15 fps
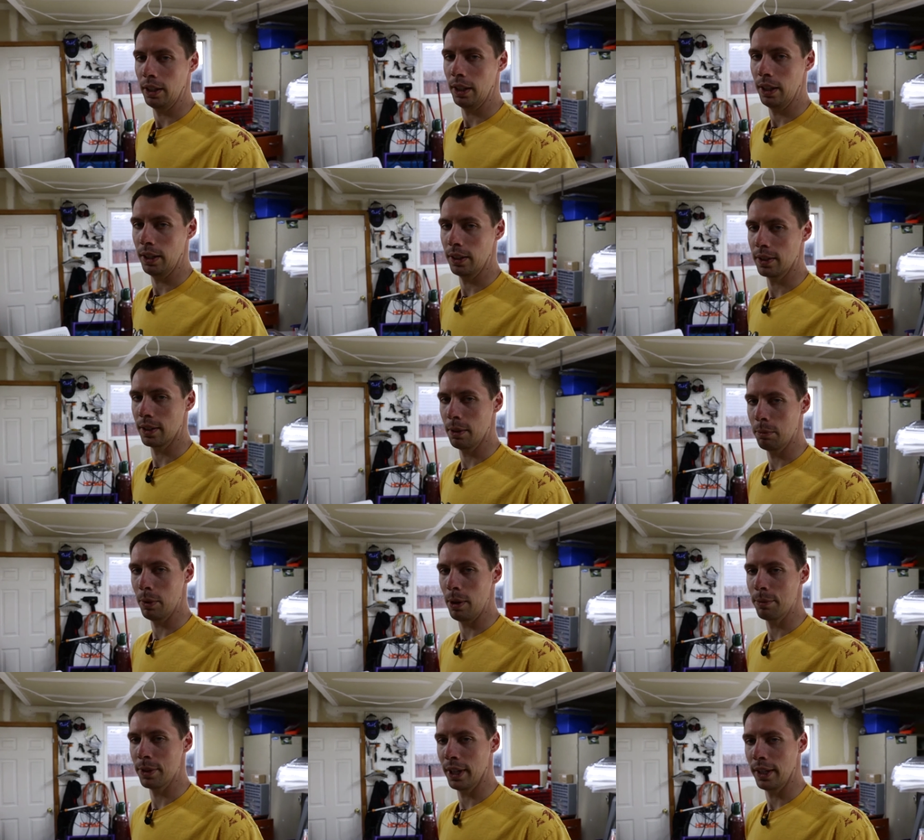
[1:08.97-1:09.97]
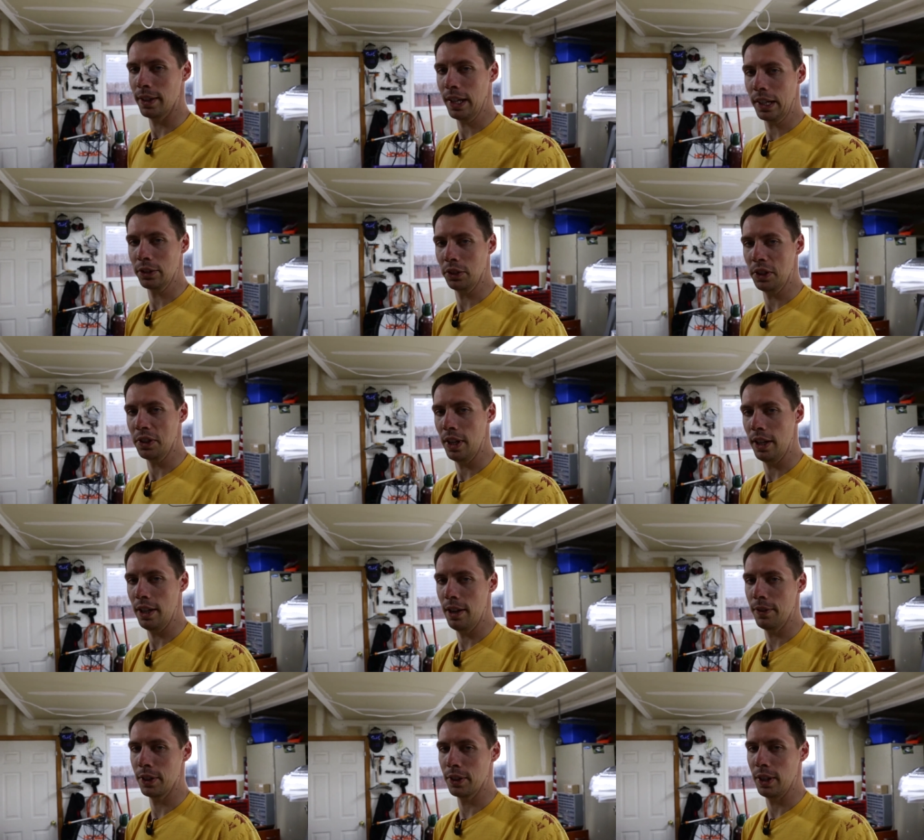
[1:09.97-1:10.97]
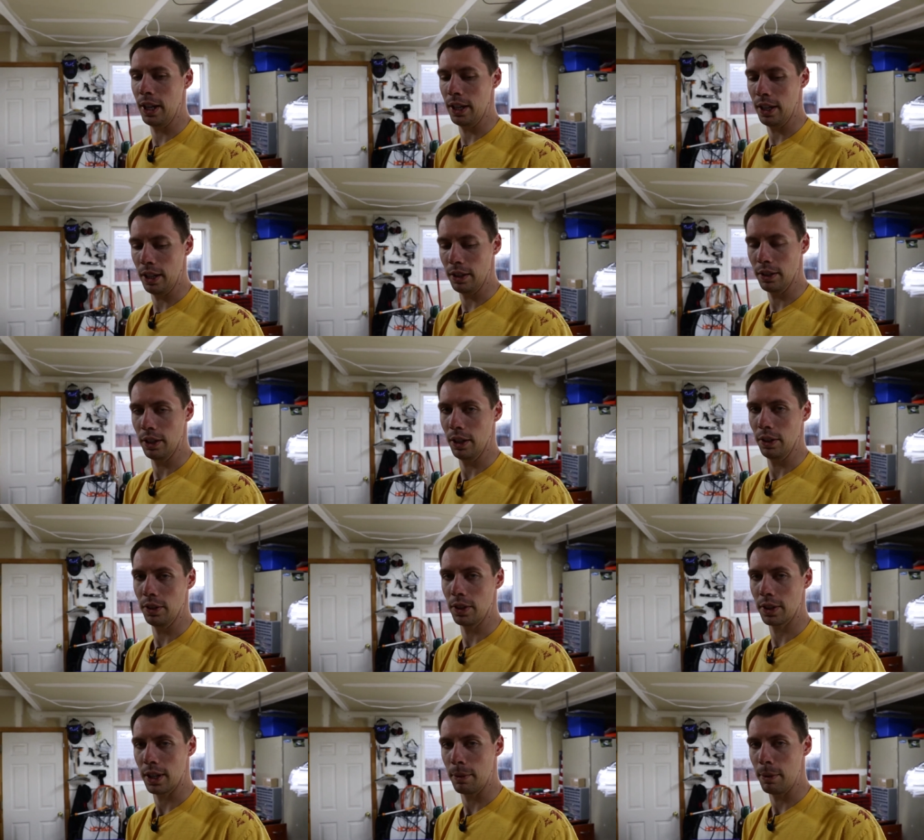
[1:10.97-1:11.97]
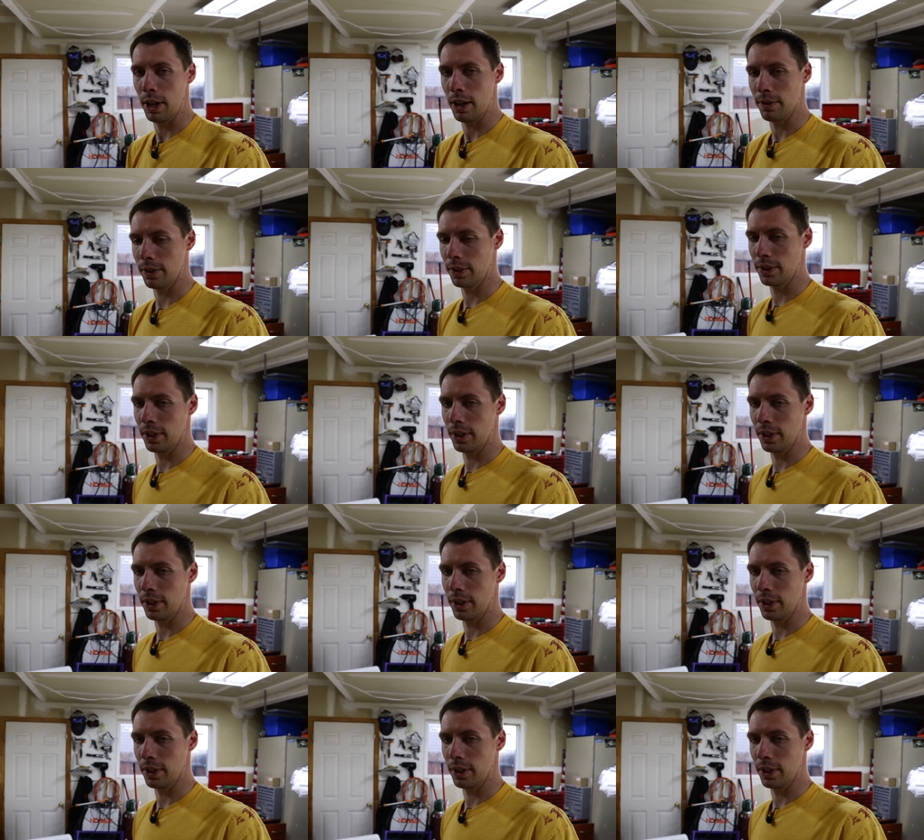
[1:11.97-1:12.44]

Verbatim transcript: And some websites actually said, never sand it, it'll just come off.